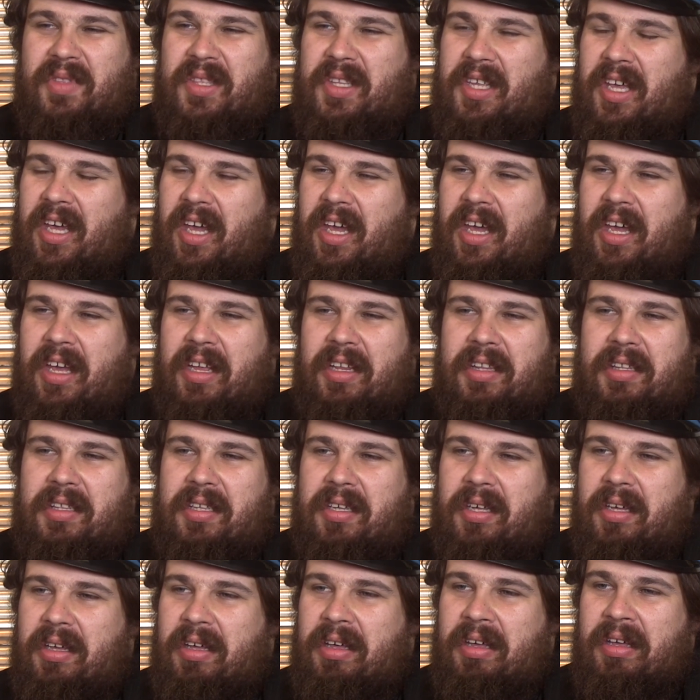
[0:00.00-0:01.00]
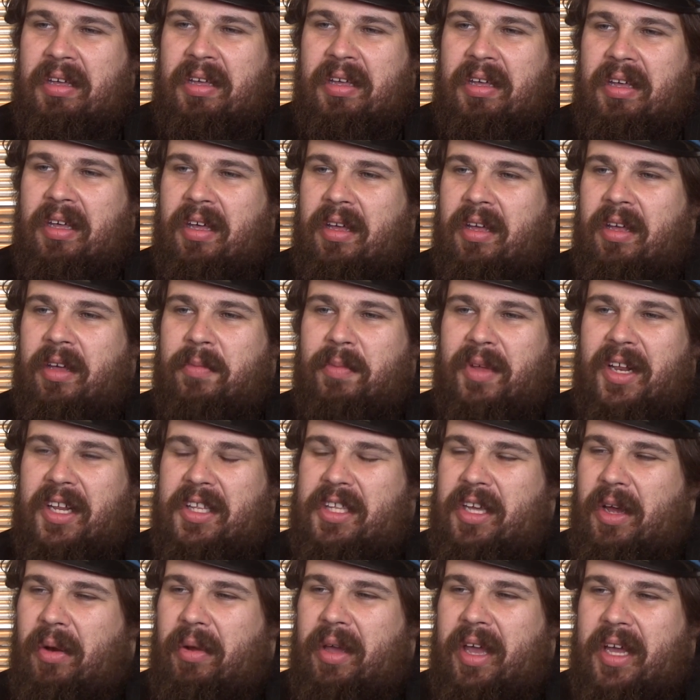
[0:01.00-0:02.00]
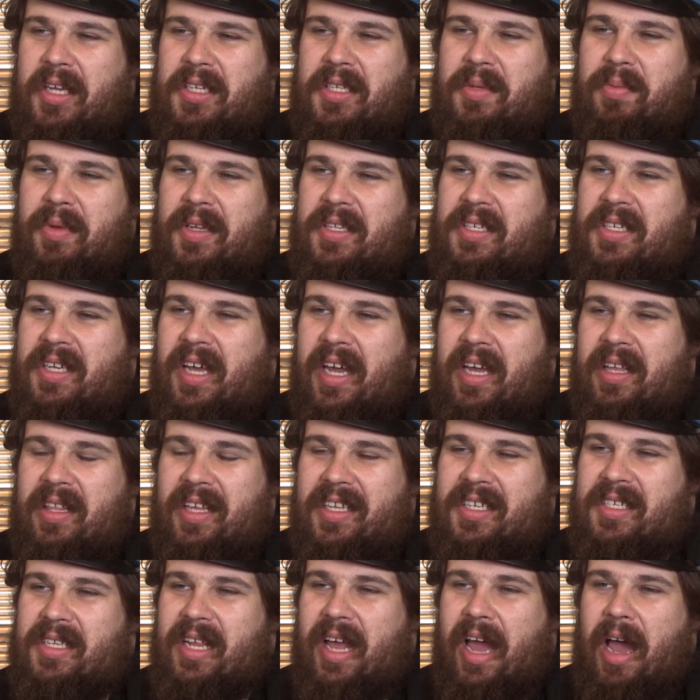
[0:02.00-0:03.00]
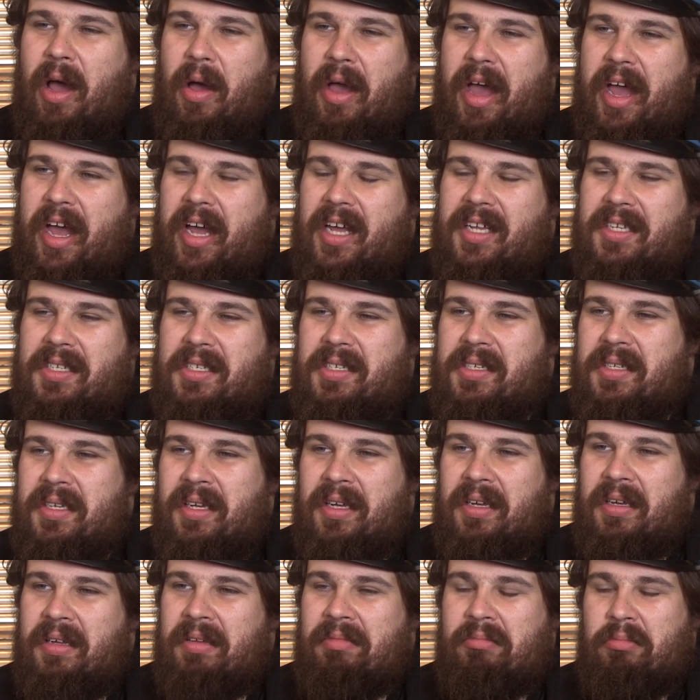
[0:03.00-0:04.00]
Did military estimates say that Slough has